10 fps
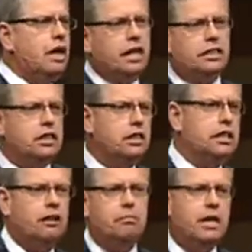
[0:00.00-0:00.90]
that's going to
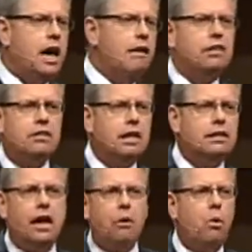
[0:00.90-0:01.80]
give me everything
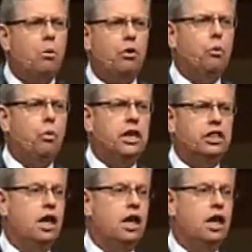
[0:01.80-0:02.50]
that I want or wish.